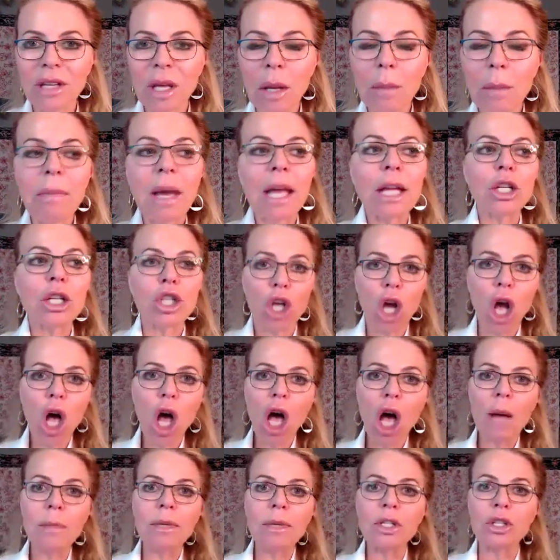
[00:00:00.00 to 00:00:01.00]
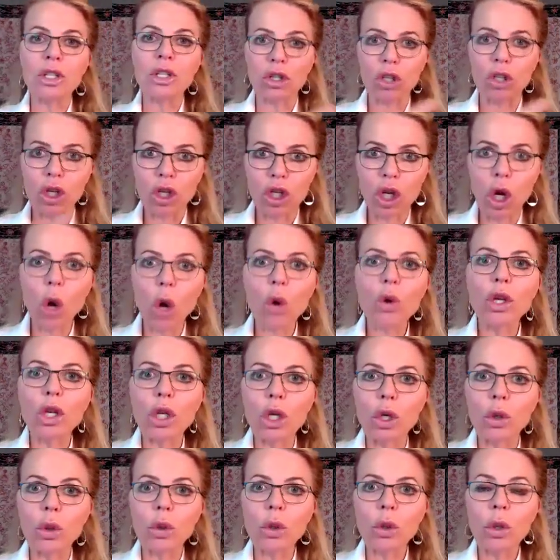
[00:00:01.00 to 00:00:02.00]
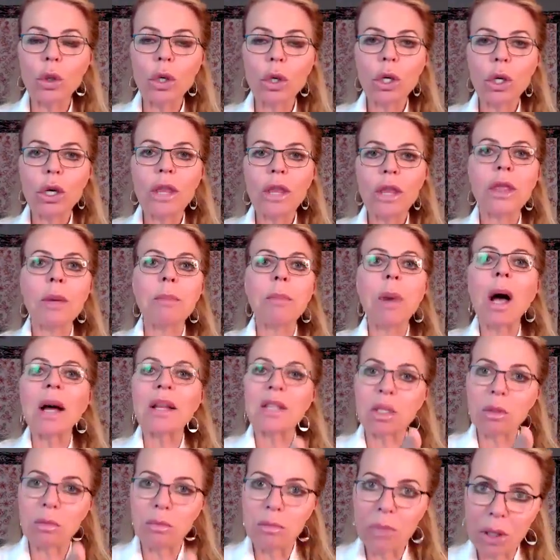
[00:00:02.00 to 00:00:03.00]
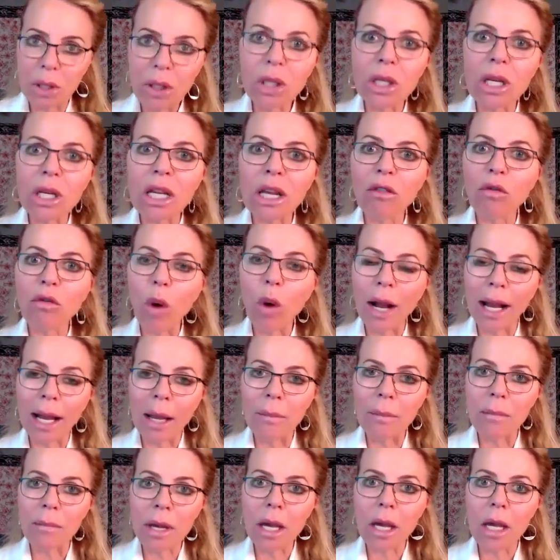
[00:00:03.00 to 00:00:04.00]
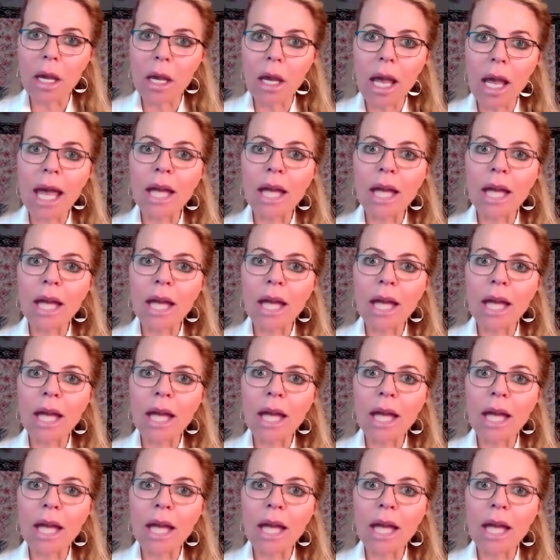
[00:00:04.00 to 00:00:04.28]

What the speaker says: My job is to show you the possibility of what can be,